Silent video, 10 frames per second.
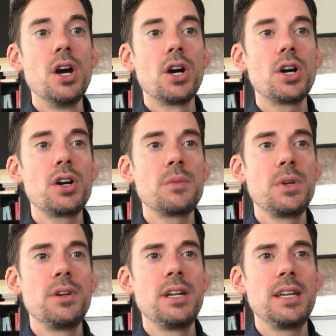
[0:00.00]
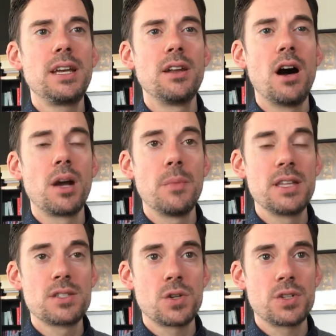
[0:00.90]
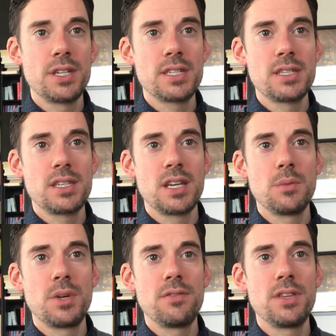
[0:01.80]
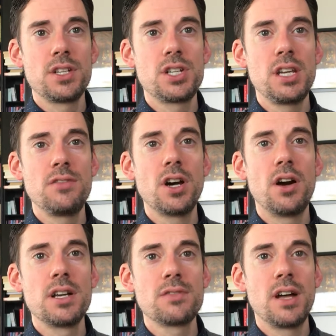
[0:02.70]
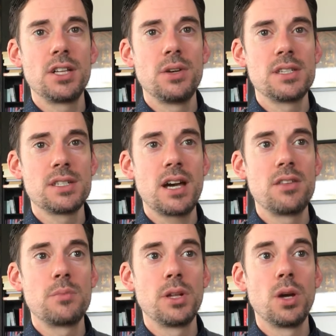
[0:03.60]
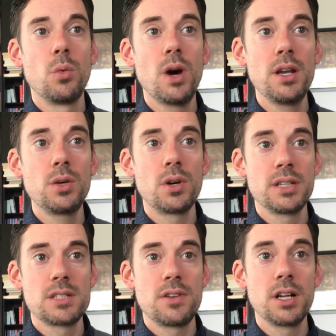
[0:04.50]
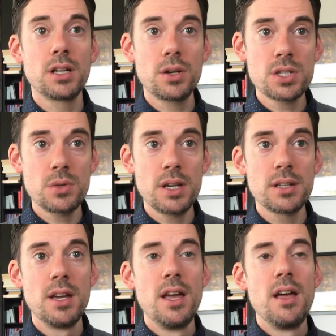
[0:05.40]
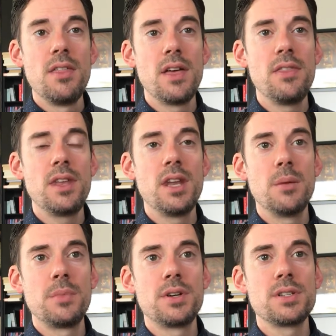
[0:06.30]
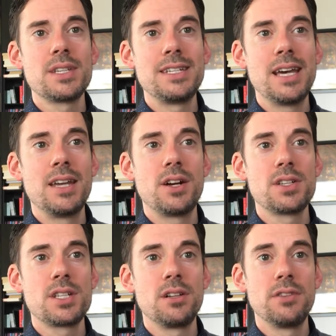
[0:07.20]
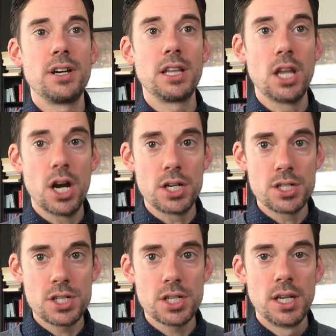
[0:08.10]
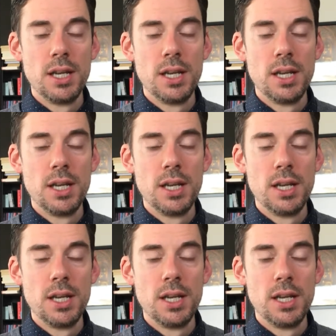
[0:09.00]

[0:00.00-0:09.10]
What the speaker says: herd immunity can augment social distancing, but if the achieved RS value isn't either below 1 or at least very close to it, then the numbers dead are still very large.